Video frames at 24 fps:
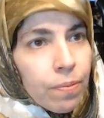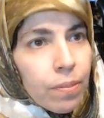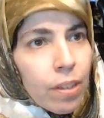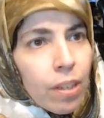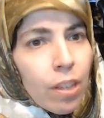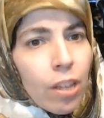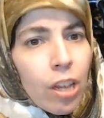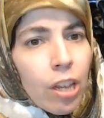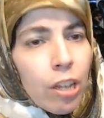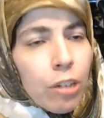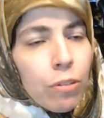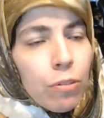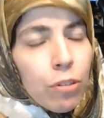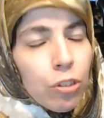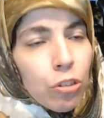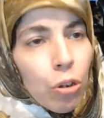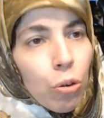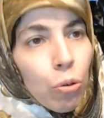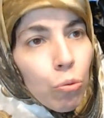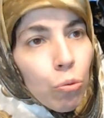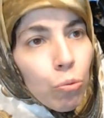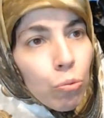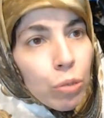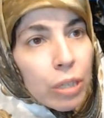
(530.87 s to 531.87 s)
It was so
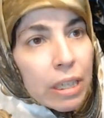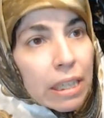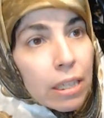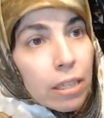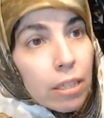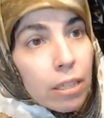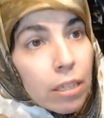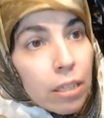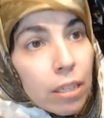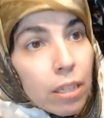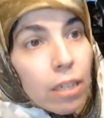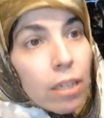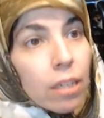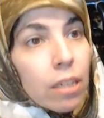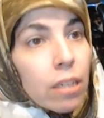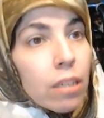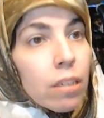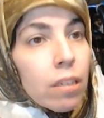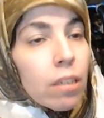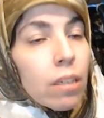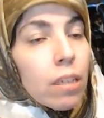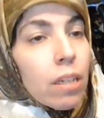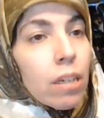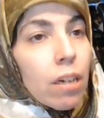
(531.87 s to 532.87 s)

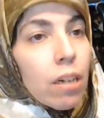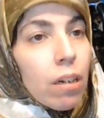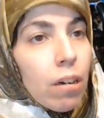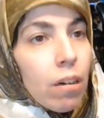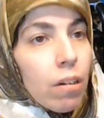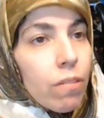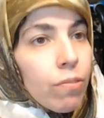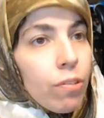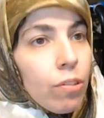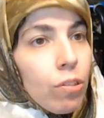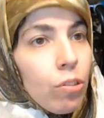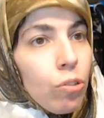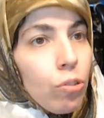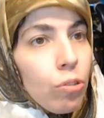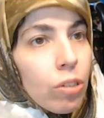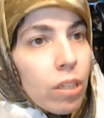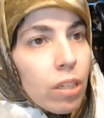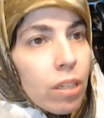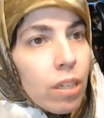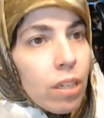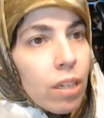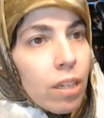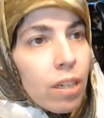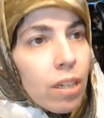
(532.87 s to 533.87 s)
ridiculously
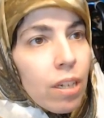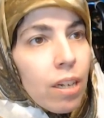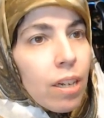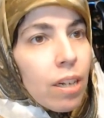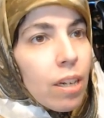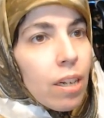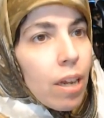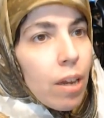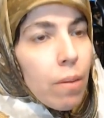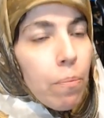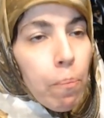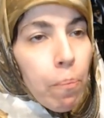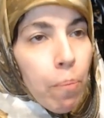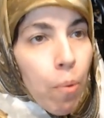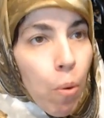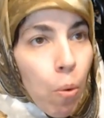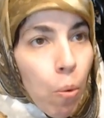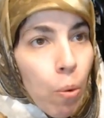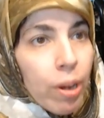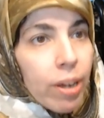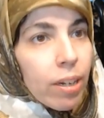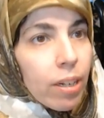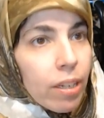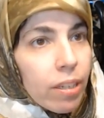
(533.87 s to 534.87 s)
convoluted and
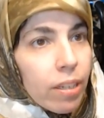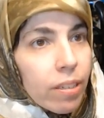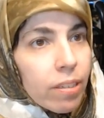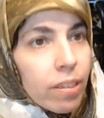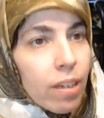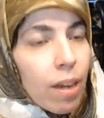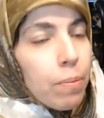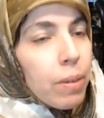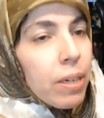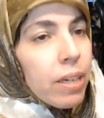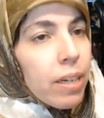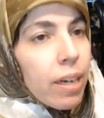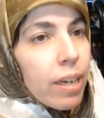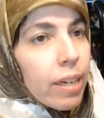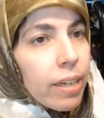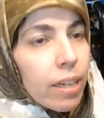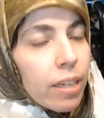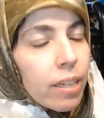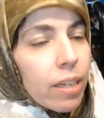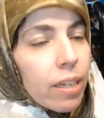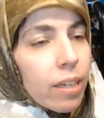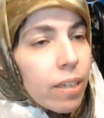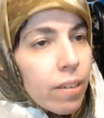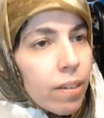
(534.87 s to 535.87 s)
pointless. I mean, I get
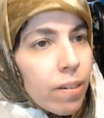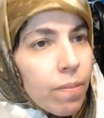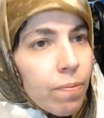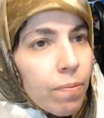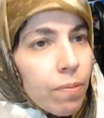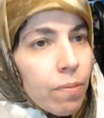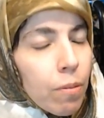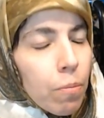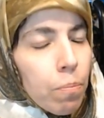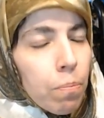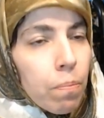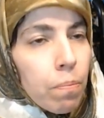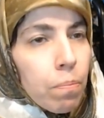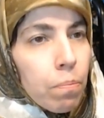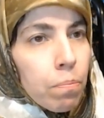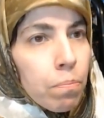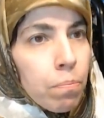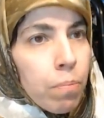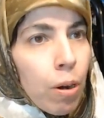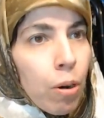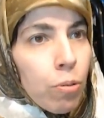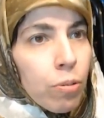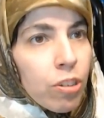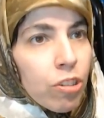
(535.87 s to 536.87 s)
it.
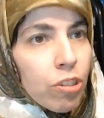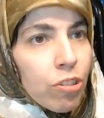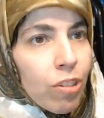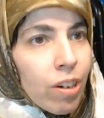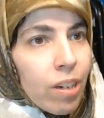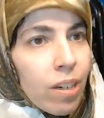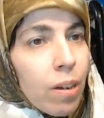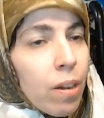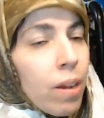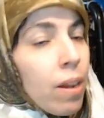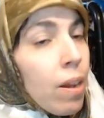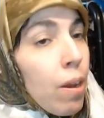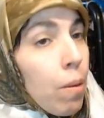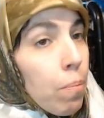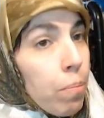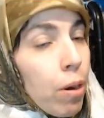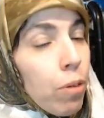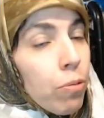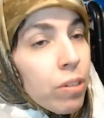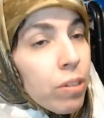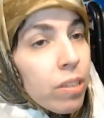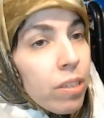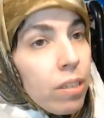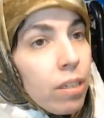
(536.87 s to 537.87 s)
Poe
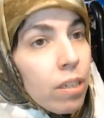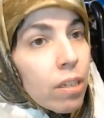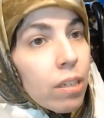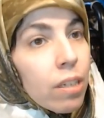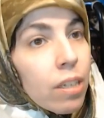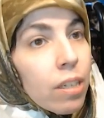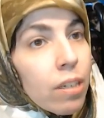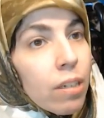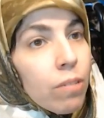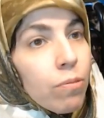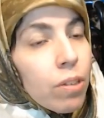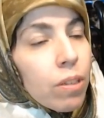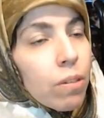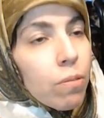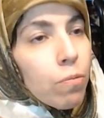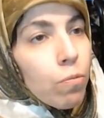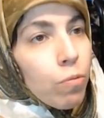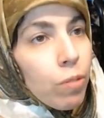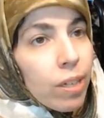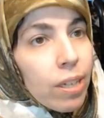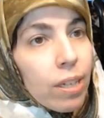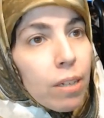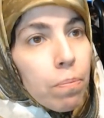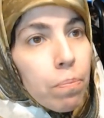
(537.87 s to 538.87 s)
was dealing with
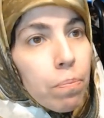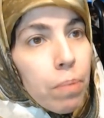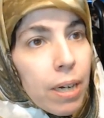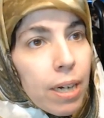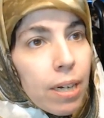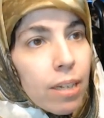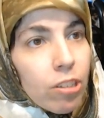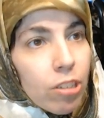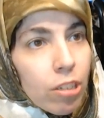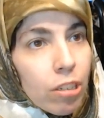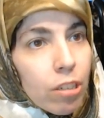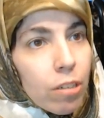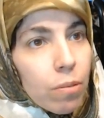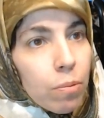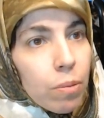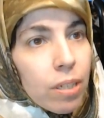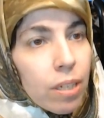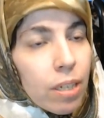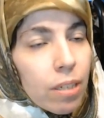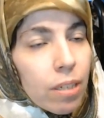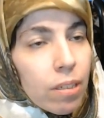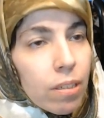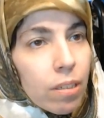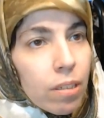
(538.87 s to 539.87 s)
really bad
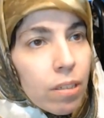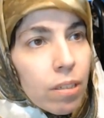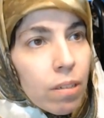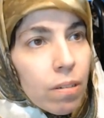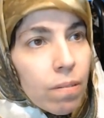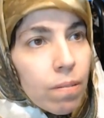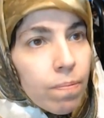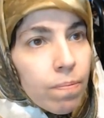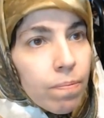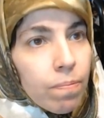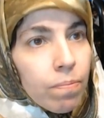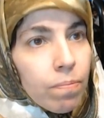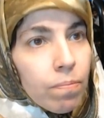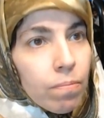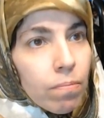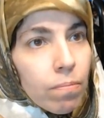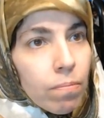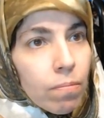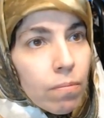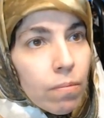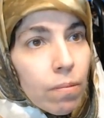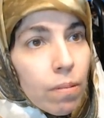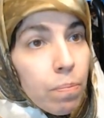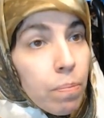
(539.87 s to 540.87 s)
circumstances.
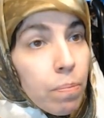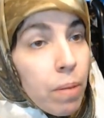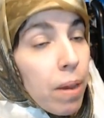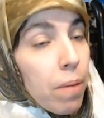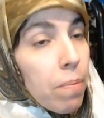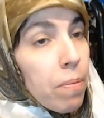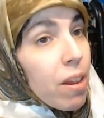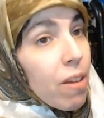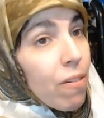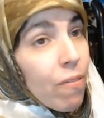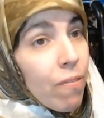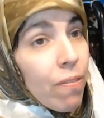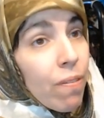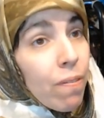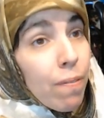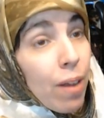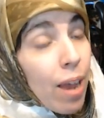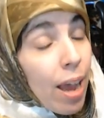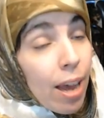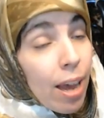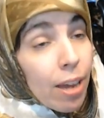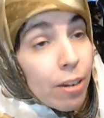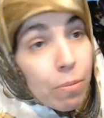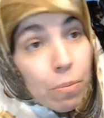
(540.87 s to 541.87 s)
Maybe if
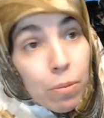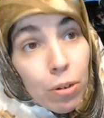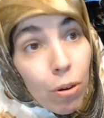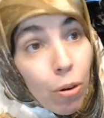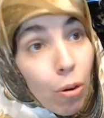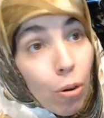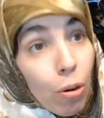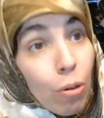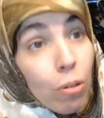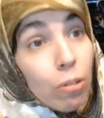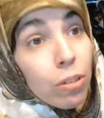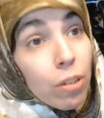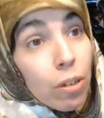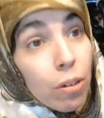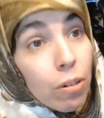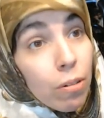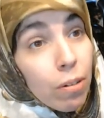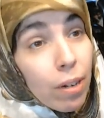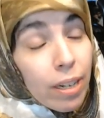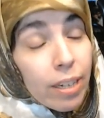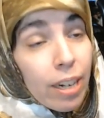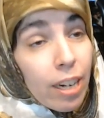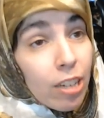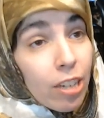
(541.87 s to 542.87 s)
Admiral Holdo
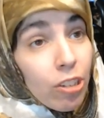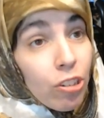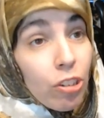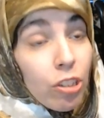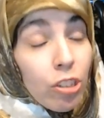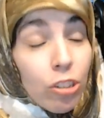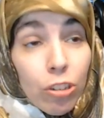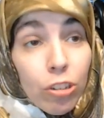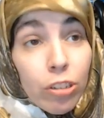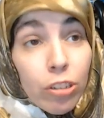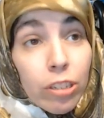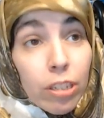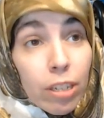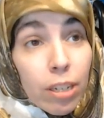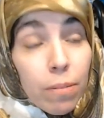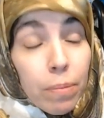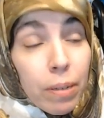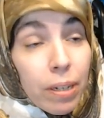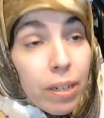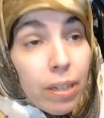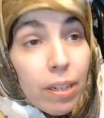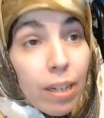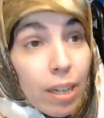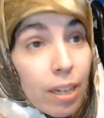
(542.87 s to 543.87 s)
had actually turned to him
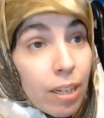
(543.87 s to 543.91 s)
and